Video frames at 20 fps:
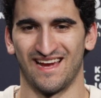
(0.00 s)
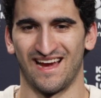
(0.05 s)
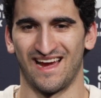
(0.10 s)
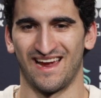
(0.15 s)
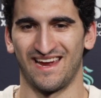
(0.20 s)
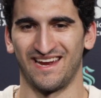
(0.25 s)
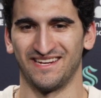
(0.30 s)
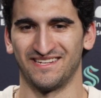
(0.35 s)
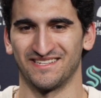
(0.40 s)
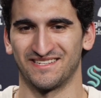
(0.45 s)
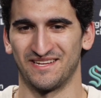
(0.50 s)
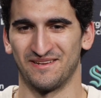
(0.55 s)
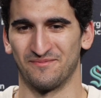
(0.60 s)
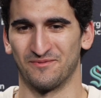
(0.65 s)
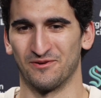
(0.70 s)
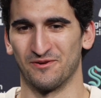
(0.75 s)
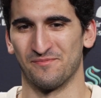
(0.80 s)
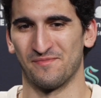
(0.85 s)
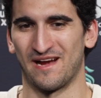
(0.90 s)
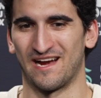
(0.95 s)
I hate to keep
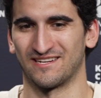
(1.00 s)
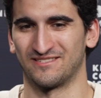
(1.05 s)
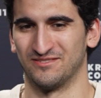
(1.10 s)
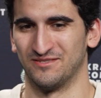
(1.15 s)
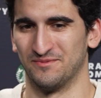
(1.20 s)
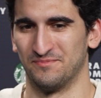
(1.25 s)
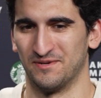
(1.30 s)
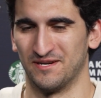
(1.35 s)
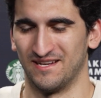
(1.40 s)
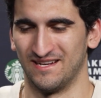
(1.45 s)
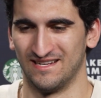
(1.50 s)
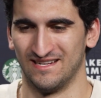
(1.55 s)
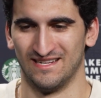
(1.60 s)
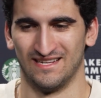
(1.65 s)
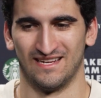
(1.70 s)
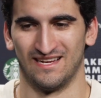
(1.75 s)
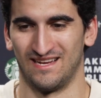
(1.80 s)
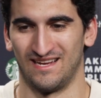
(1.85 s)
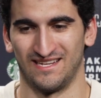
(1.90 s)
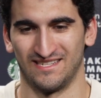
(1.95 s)
going back to it, but
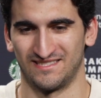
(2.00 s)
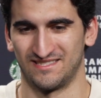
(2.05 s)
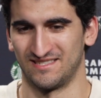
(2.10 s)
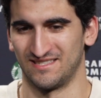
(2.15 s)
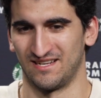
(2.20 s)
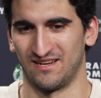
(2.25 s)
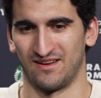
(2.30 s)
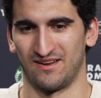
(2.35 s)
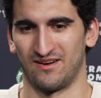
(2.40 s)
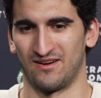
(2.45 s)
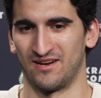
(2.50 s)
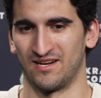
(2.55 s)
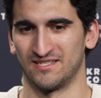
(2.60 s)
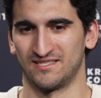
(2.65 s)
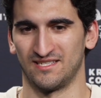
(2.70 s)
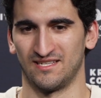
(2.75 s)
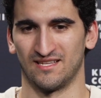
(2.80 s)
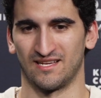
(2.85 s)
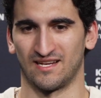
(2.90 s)
it's honestly,